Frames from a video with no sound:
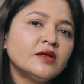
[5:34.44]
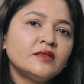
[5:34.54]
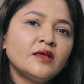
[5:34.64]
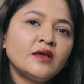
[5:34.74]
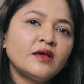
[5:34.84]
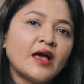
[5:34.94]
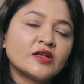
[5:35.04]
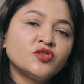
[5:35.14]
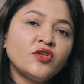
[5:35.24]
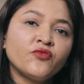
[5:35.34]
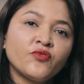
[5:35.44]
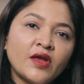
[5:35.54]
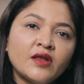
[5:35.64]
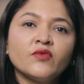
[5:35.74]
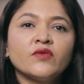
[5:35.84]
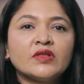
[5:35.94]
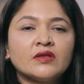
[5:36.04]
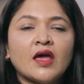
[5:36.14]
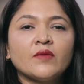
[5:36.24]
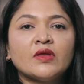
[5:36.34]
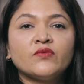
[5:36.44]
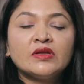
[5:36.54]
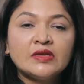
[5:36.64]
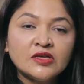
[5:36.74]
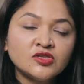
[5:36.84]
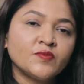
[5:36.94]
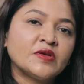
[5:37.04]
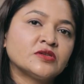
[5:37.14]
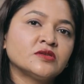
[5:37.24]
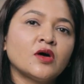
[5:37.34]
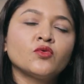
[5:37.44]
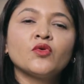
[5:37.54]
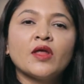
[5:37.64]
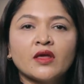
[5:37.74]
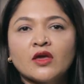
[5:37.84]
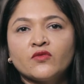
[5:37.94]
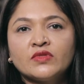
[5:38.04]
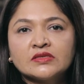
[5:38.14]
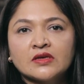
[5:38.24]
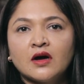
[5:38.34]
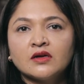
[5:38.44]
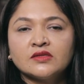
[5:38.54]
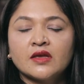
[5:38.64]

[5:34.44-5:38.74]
they actually fade away with time, and we teach the patients how to take care of their scars.